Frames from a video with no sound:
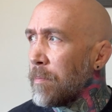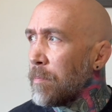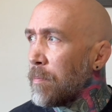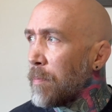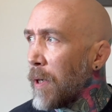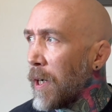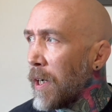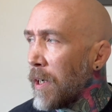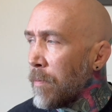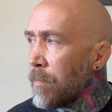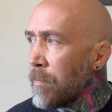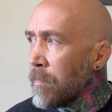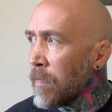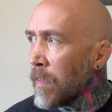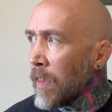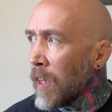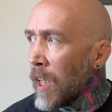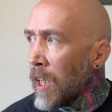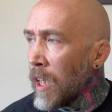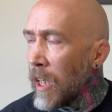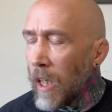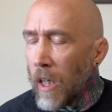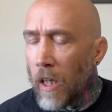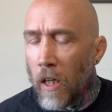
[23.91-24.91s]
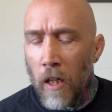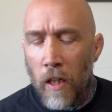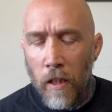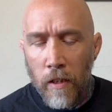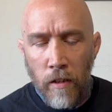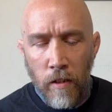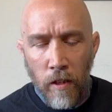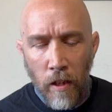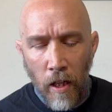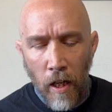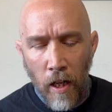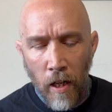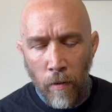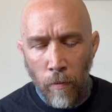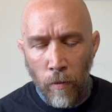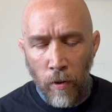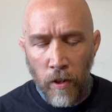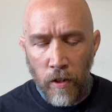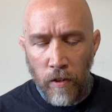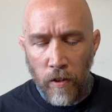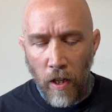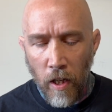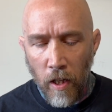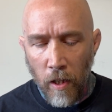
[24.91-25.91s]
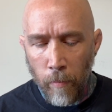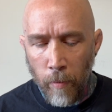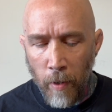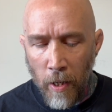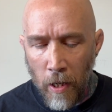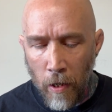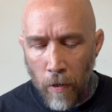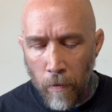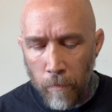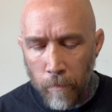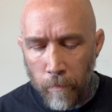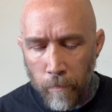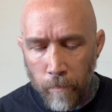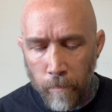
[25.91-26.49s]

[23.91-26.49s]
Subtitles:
but today I want to talk about